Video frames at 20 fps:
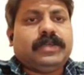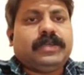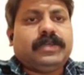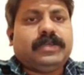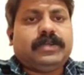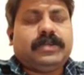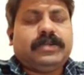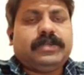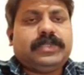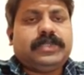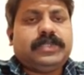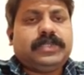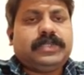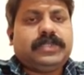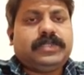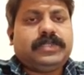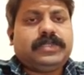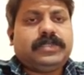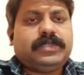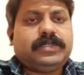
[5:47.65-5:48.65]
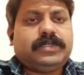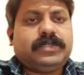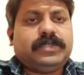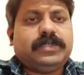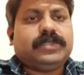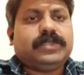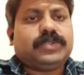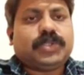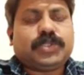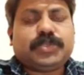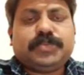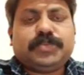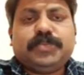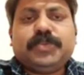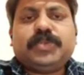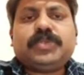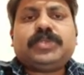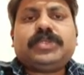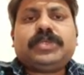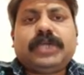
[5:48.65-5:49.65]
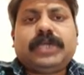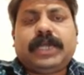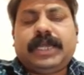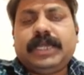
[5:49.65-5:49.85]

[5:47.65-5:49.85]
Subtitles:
So smooth